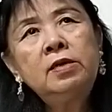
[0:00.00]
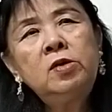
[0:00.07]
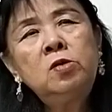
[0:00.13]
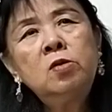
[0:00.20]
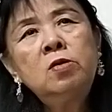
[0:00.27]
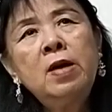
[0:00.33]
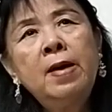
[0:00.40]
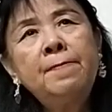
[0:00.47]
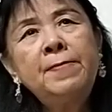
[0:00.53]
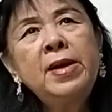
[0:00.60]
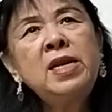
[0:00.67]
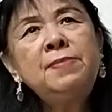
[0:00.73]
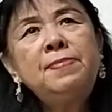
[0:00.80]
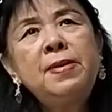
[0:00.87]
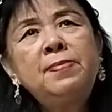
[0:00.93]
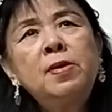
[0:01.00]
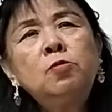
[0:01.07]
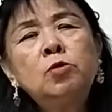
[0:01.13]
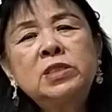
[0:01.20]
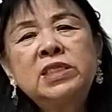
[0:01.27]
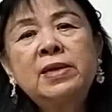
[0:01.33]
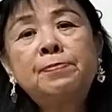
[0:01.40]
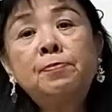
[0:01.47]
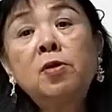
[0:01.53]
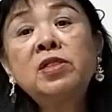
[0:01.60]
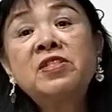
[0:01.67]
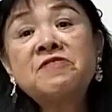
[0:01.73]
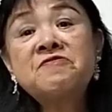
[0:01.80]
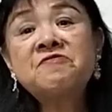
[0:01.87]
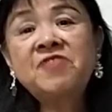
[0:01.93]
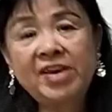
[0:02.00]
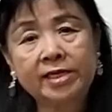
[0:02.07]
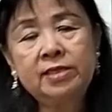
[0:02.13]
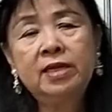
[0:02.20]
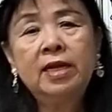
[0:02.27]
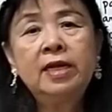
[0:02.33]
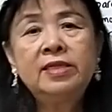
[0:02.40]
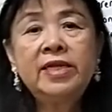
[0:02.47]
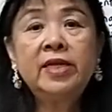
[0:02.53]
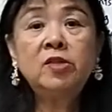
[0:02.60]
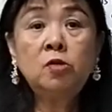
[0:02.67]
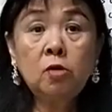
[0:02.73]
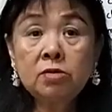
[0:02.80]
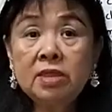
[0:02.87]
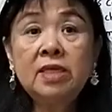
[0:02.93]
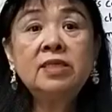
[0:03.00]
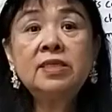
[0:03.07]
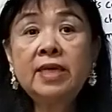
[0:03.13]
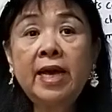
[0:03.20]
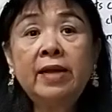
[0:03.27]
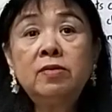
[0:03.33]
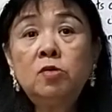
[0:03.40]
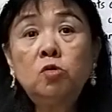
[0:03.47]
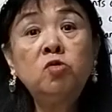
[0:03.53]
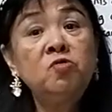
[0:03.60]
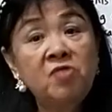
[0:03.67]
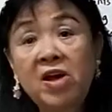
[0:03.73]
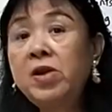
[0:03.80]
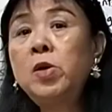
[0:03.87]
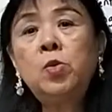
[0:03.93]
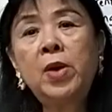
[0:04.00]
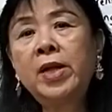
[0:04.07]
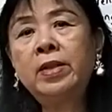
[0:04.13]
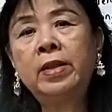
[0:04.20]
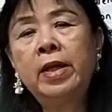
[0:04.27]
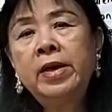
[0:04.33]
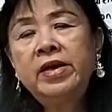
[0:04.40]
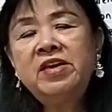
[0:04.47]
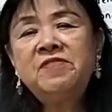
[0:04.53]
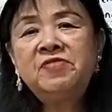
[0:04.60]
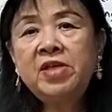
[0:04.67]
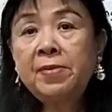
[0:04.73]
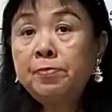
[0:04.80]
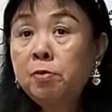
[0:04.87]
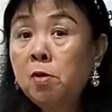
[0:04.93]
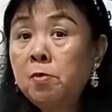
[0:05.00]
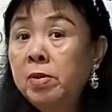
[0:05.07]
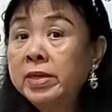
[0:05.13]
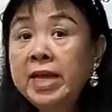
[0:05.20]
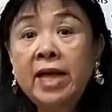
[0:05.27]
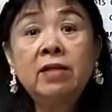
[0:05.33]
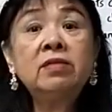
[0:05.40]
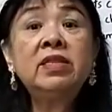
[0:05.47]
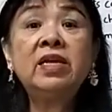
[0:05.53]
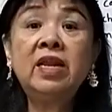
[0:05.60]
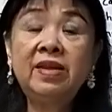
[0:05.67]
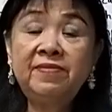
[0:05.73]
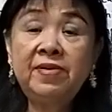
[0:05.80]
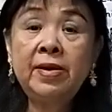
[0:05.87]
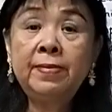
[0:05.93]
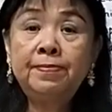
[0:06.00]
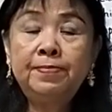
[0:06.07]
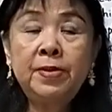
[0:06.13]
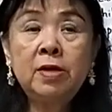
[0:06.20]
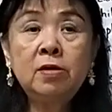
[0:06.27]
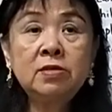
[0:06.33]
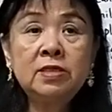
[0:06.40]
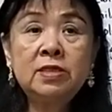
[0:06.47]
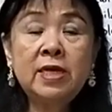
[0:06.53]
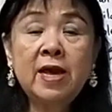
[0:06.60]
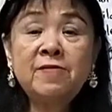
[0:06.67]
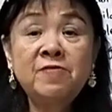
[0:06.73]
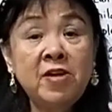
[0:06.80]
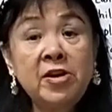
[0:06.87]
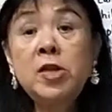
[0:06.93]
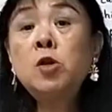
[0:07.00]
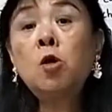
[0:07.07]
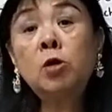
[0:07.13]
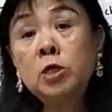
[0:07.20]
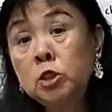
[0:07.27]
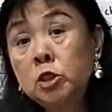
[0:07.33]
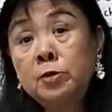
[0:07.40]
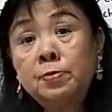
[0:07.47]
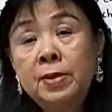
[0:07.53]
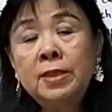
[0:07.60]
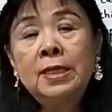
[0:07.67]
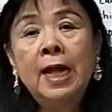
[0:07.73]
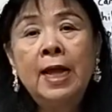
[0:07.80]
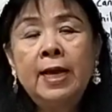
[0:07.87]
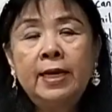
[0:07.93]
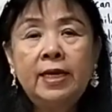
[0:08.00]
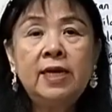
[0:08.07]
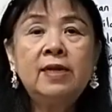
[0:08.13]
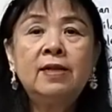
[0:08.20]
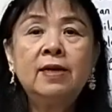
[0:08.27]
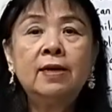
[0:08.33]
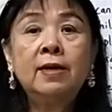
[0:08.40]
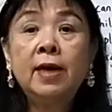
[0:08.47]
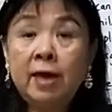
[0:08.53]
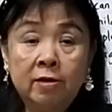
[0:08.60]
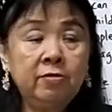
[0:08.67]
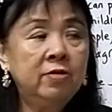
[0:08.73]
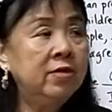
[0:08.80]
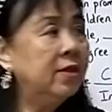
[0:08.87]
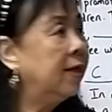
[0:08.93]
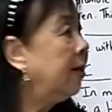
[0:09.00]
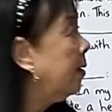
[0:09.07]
you know, many people will support the fact that doctors can do very well if they promote healthy living, because they are very knowledgeable in health.